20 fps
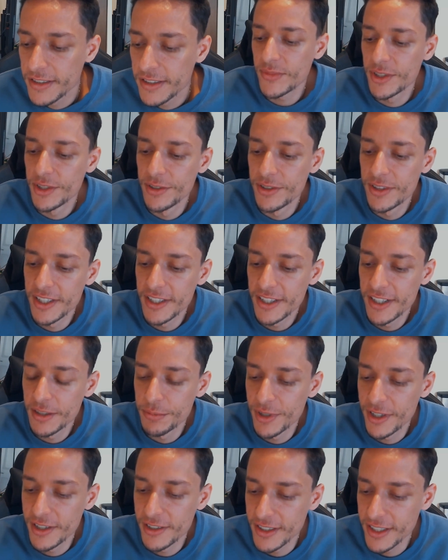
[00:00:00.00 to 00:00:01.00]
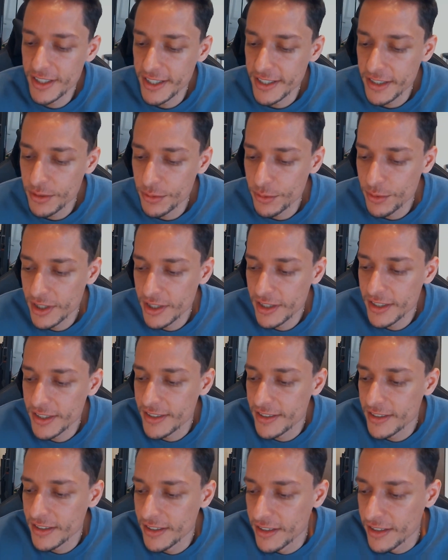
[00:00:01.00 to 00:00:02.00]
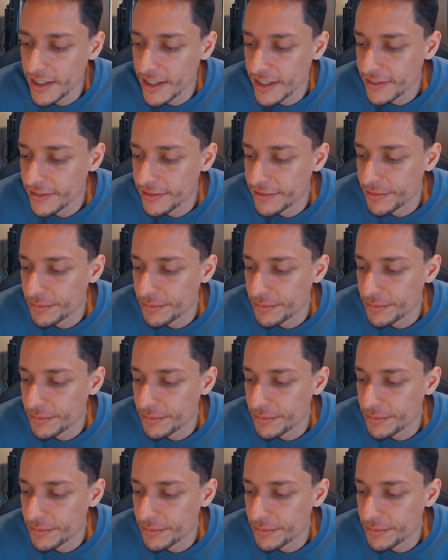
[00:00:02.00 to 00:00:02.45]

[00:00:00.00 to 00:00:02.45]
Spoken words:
you think about, like, what does love